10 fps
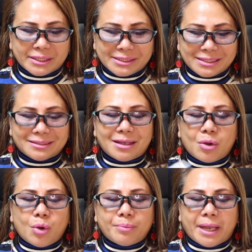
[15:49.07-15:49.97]
exit the
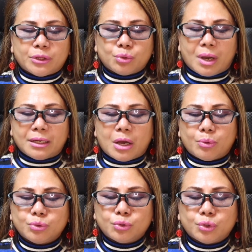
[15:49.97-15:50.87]
home, and to
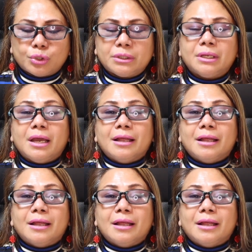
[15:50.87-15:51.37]
allow good